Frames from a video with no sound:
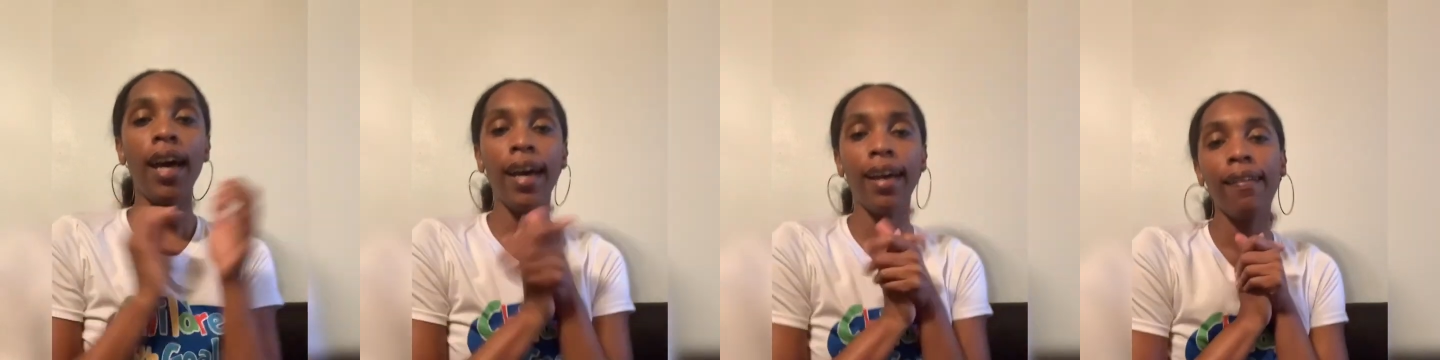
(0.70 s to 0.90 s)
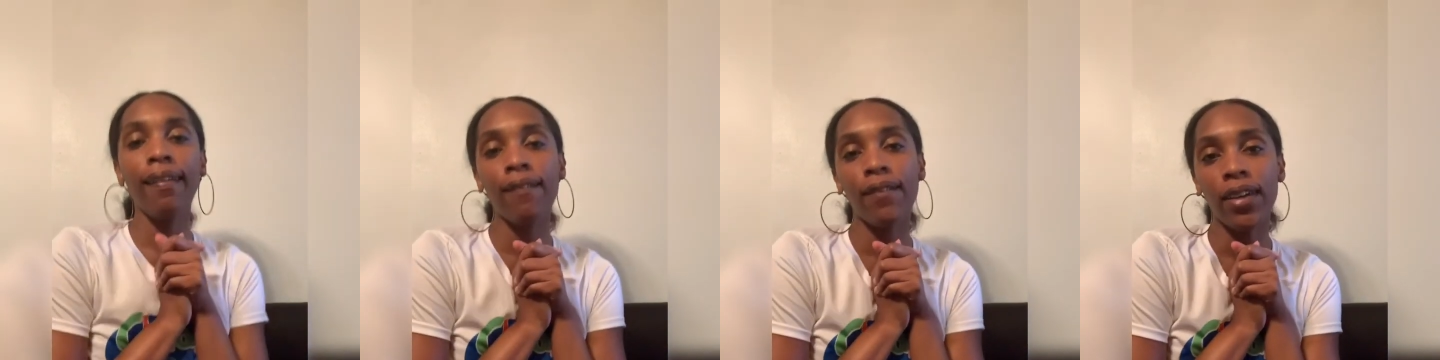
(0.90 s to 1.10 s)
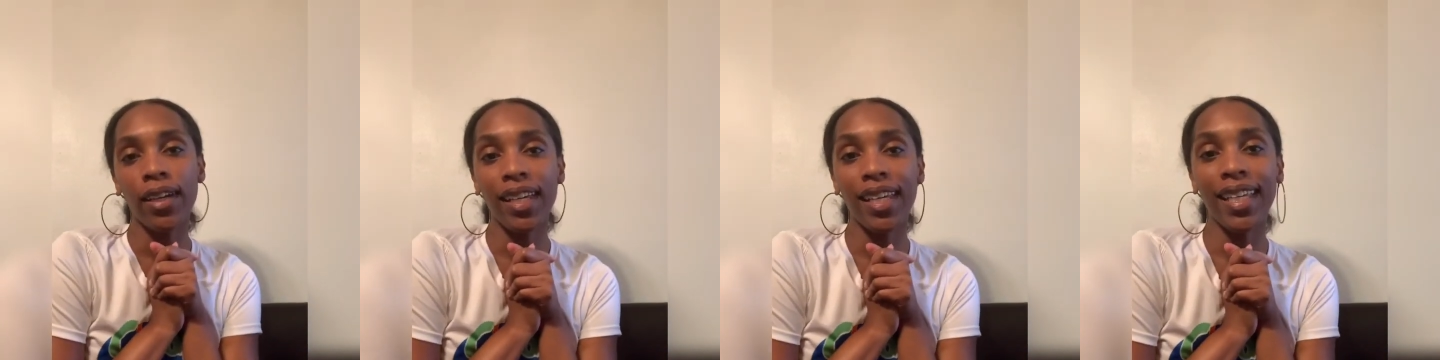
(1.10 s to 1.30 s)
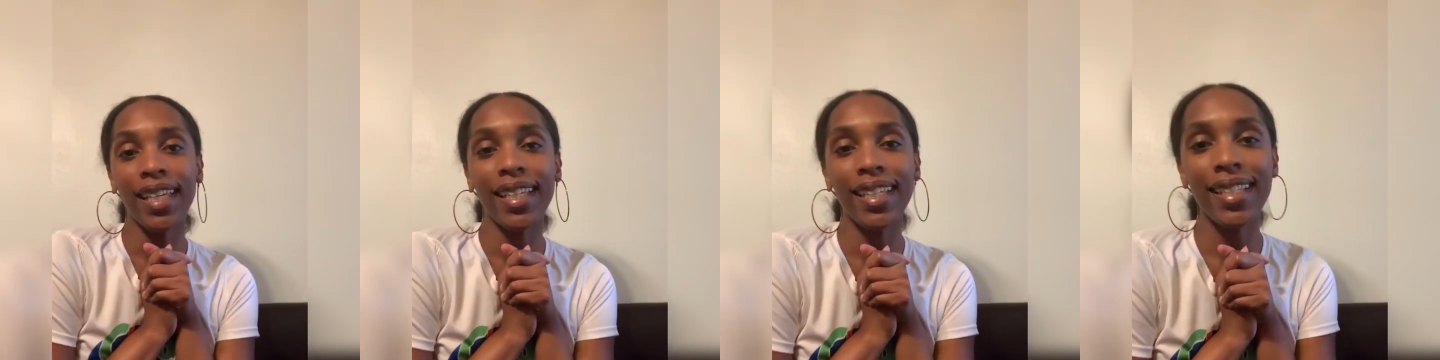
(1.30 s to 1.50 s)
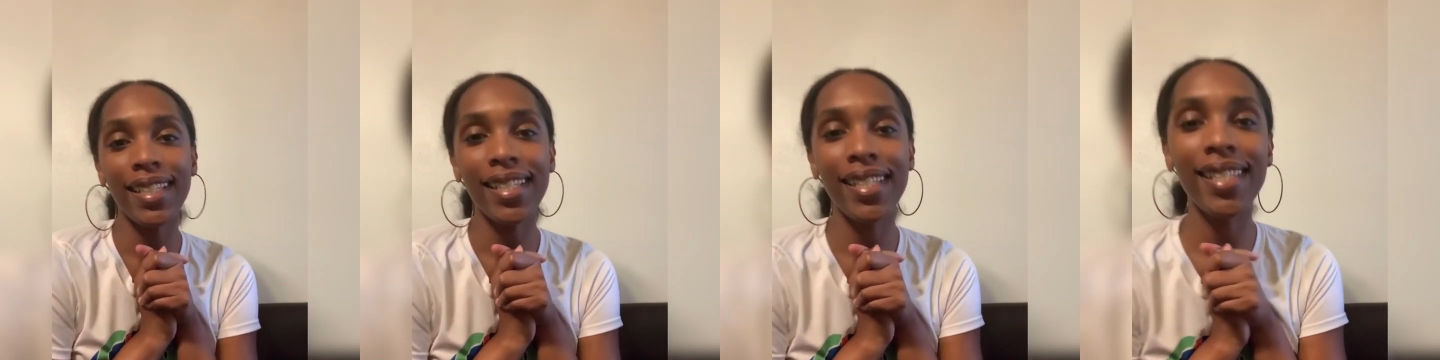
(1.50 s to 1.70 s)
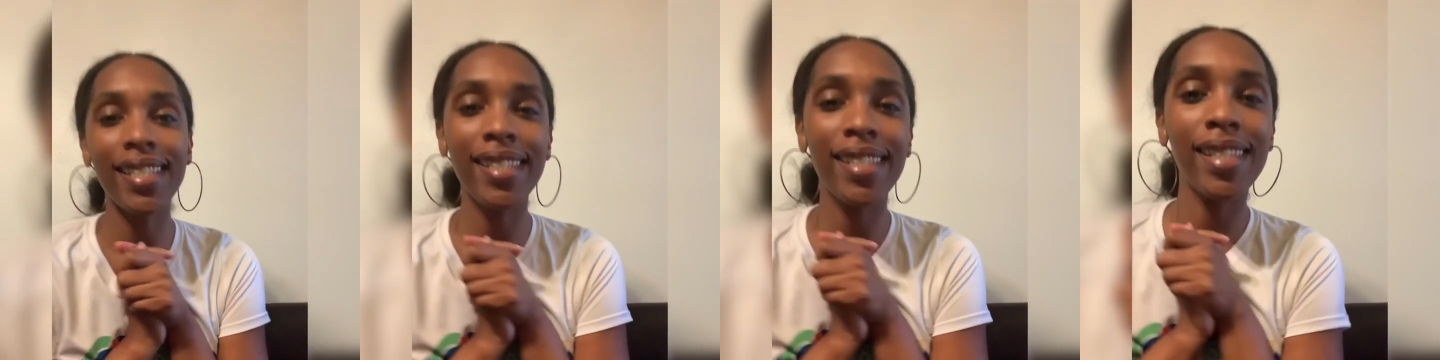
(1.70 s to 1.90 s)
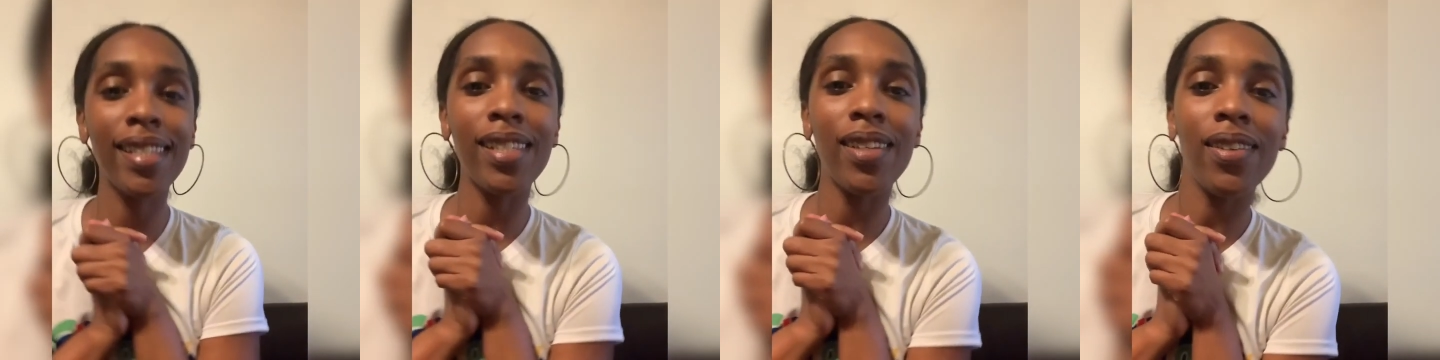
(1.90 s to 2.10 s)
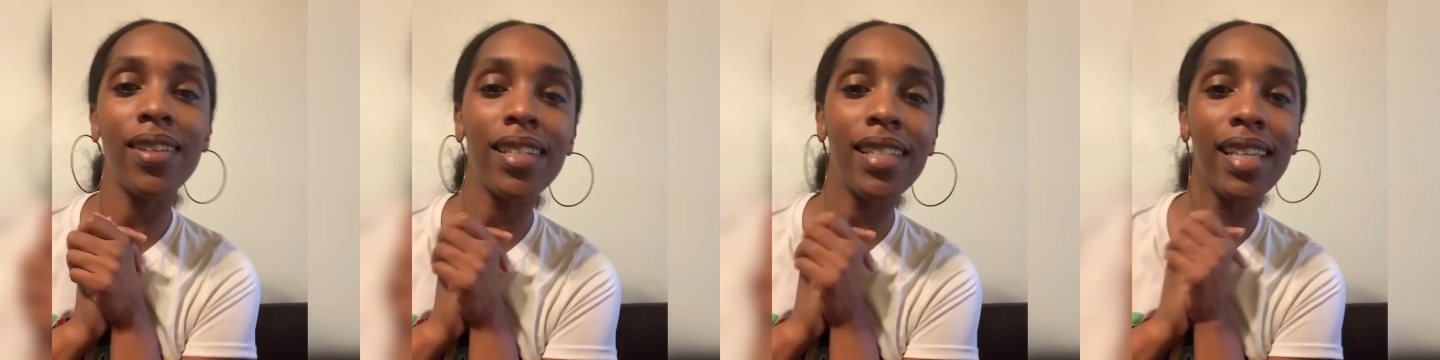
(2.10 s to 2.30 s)
friends,
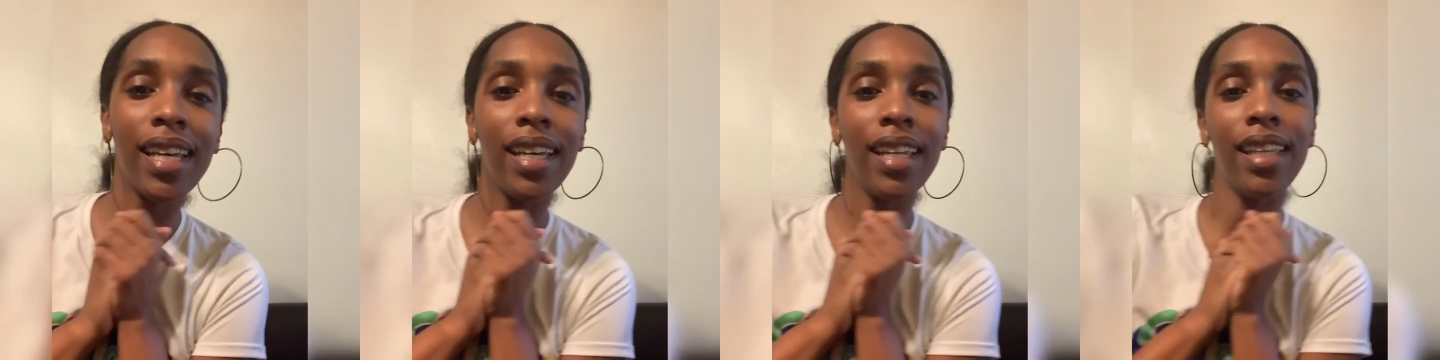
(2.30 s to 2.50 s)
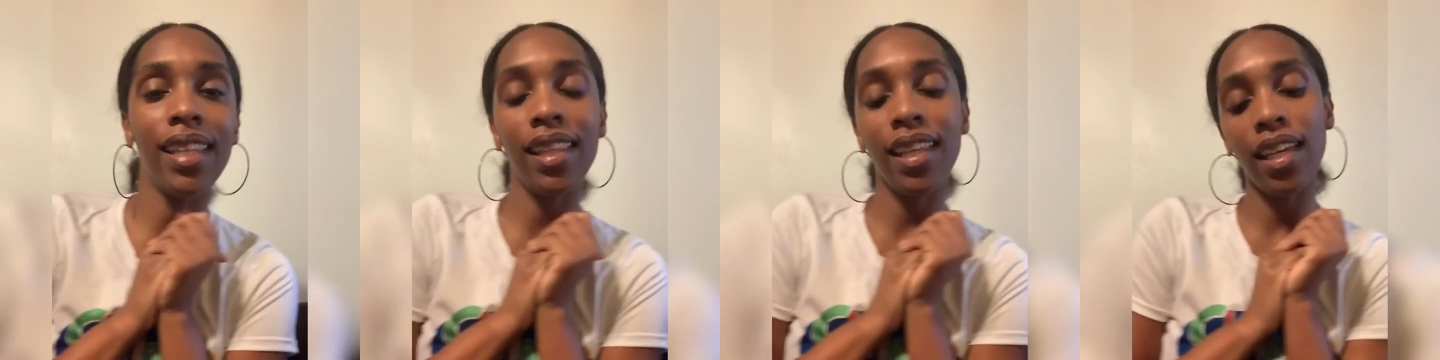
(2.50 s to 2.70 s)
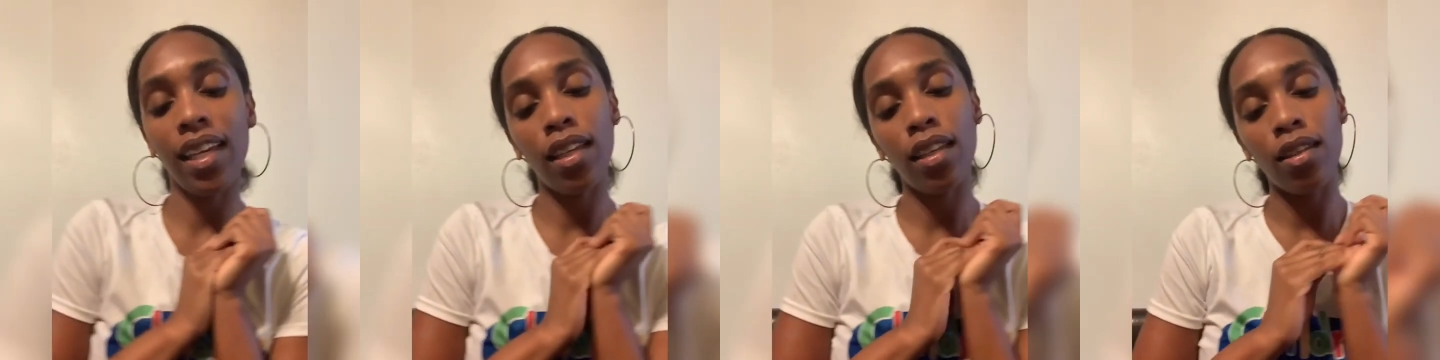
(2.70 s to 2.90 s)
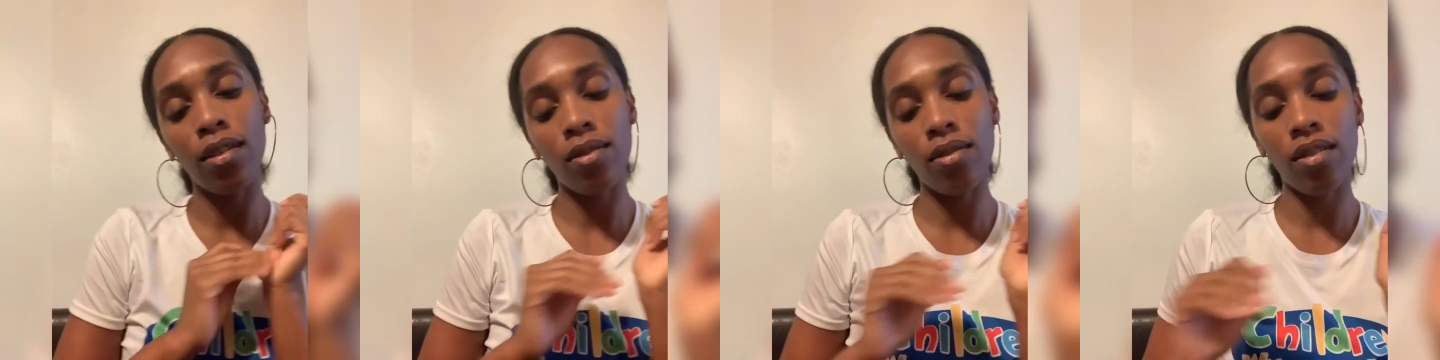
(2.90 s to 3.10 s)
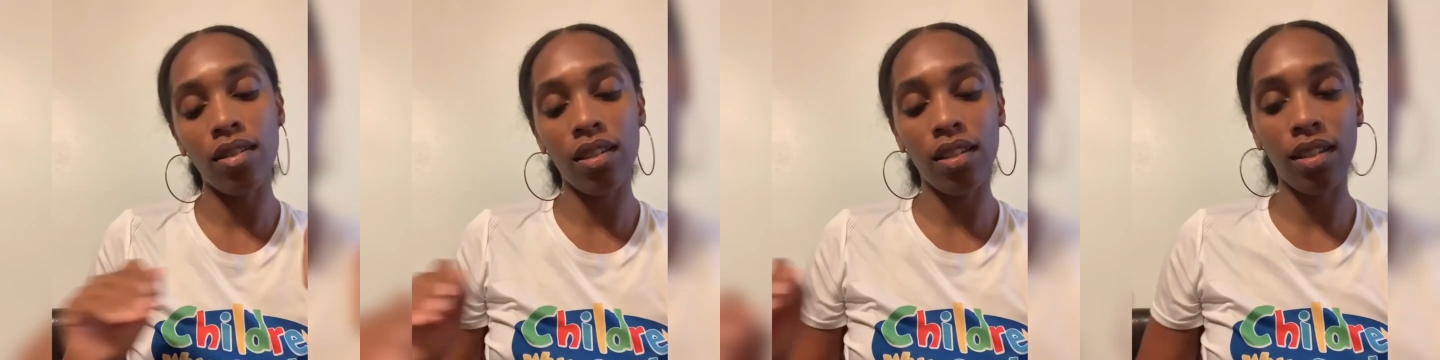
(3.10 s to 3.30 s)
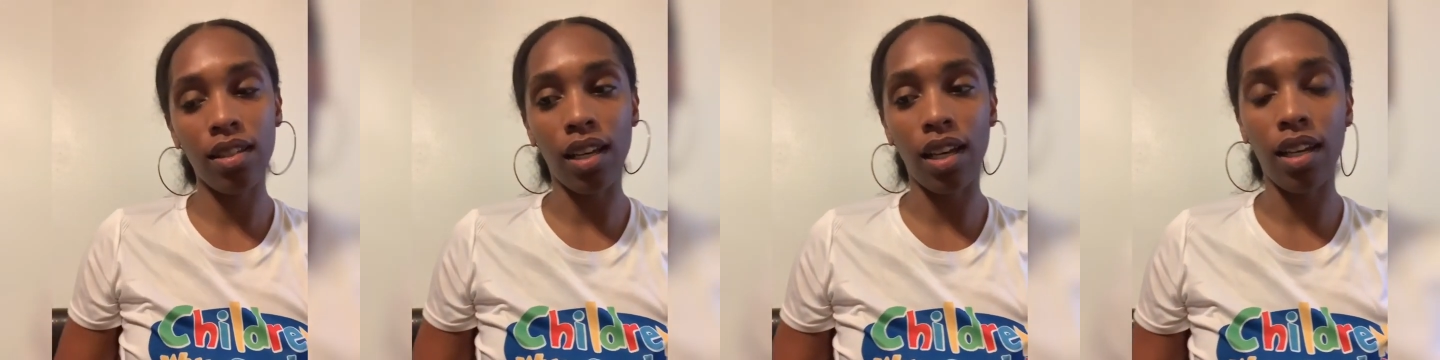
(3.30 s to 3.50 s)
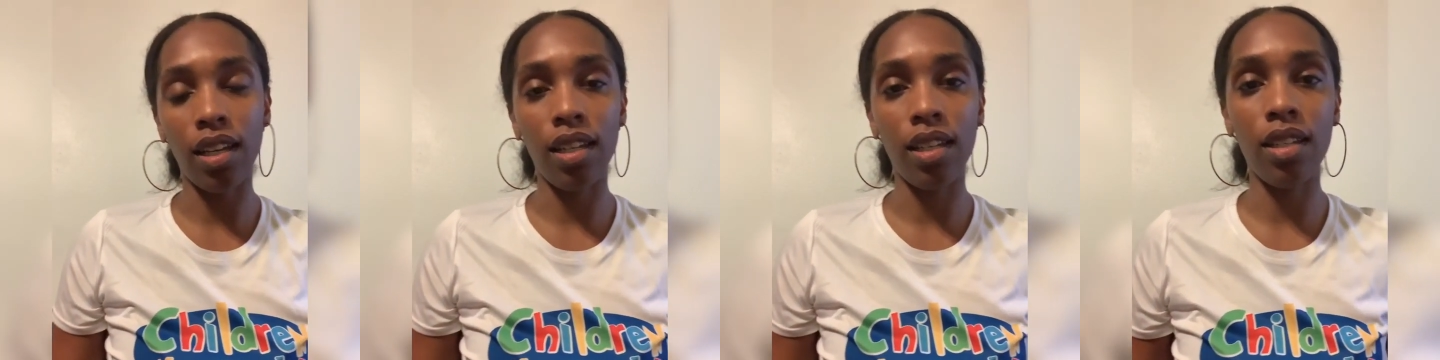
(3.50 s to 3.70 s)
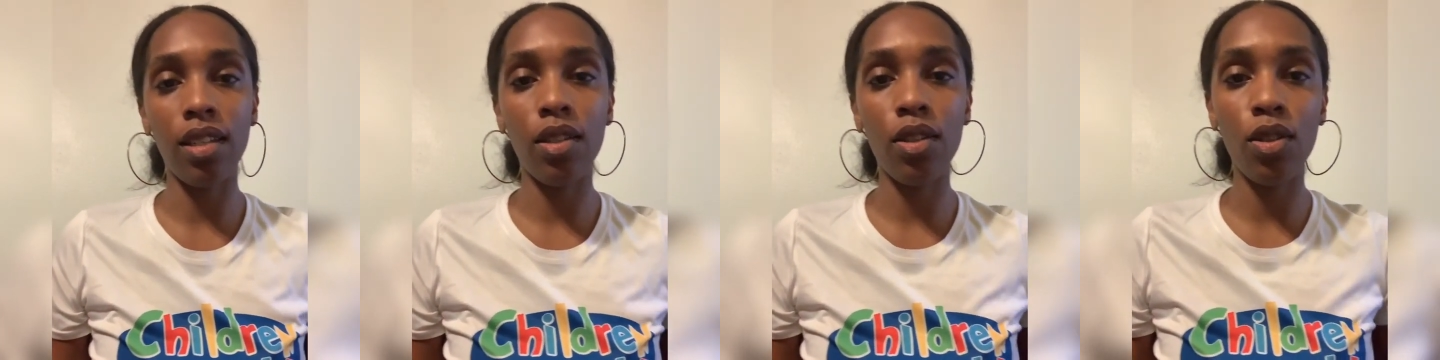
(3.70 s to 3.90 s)
so excited that you
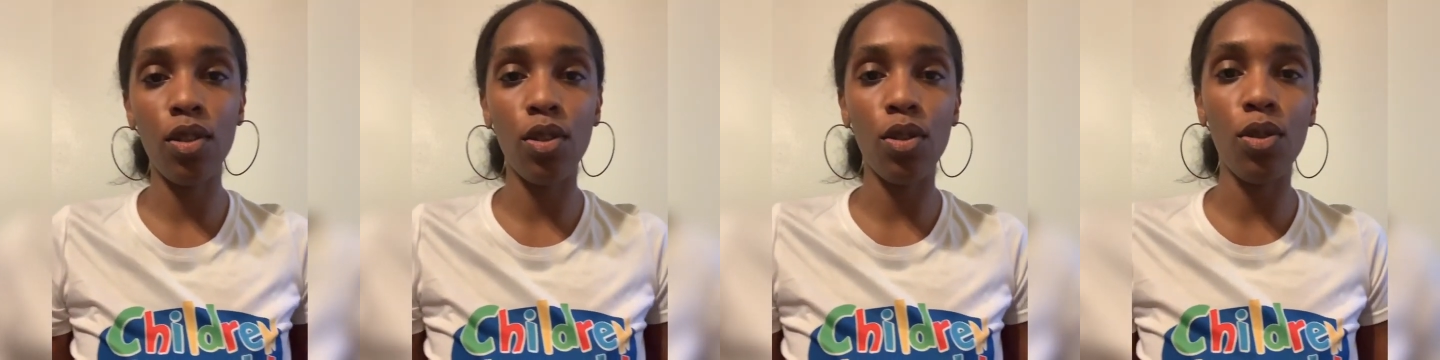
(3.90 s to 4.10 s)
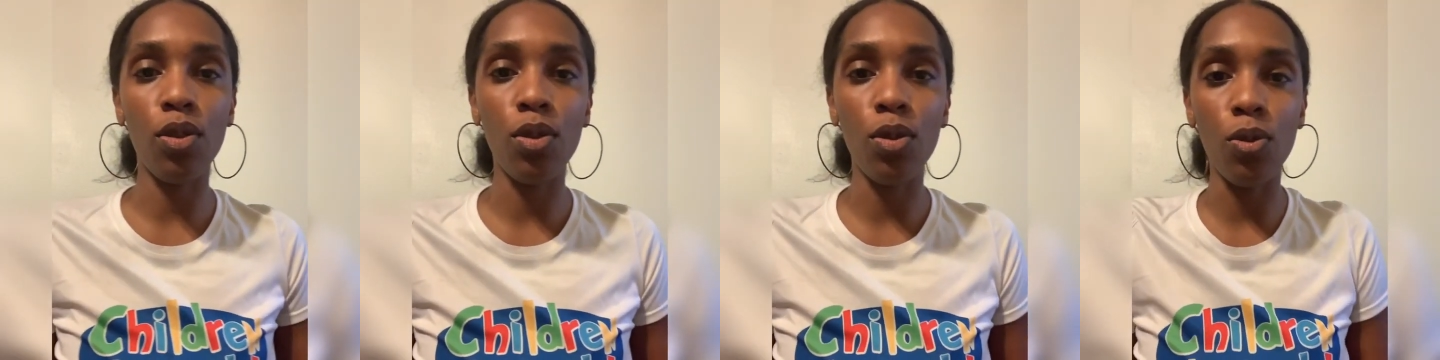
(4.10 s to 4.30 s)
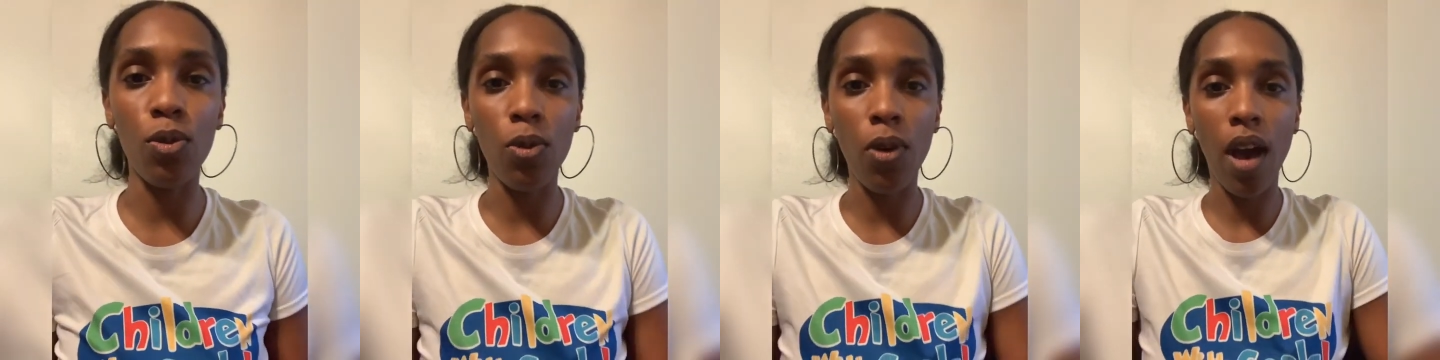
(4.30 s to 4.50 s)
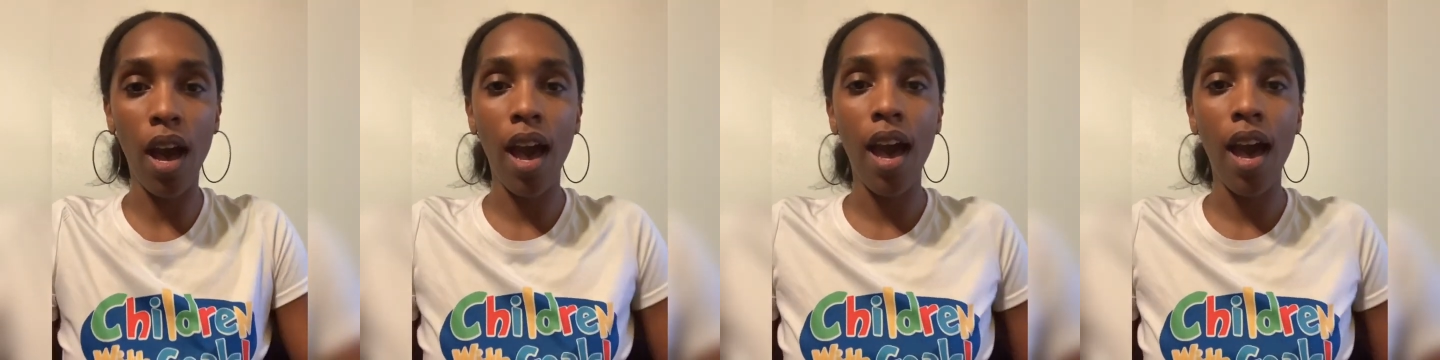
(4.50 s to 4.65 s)
decided to